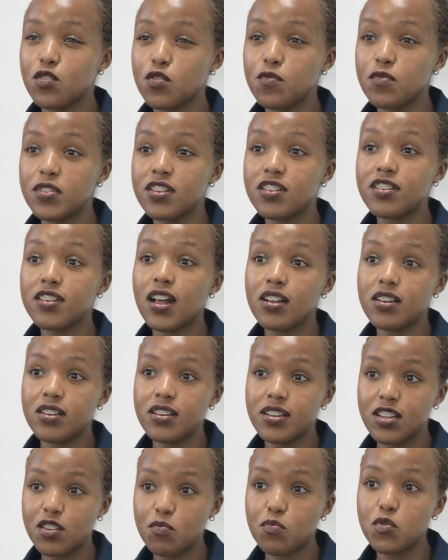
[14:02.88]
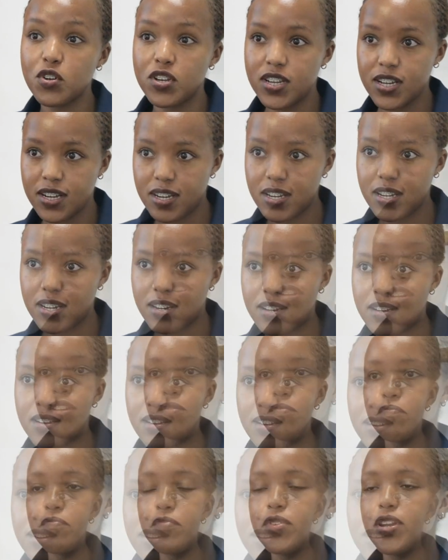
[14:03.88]
of this child is protected.
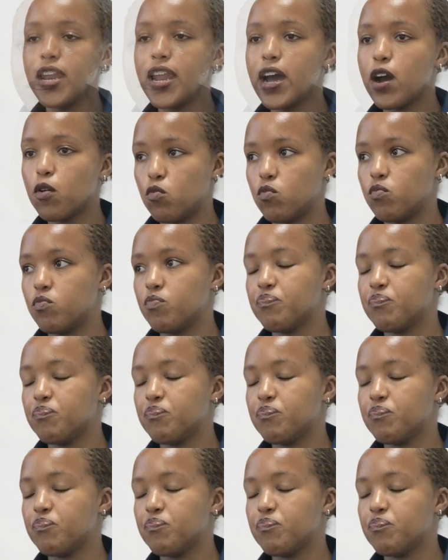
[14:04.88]
Now,